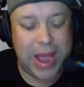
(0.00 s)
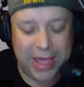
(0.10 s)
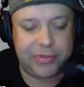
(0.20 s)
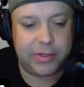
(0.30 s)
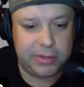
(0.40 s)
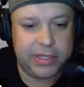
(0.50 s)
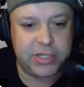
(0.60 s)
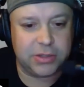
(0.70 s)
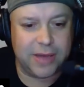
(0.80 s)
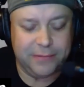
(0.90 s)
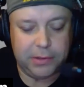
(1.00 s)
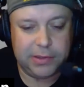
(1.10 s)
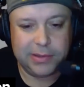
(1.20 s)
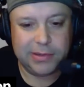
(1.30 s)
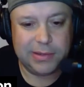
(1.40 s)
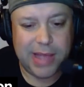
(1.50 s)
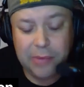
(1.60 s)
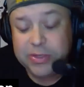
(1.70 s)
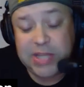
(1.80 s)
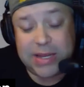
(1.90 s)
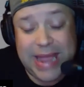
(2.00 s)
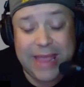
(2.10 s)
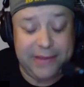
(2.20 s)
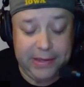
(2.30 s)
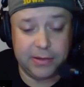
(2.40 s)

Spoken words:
at the collegiate level. Hell, we saw Navy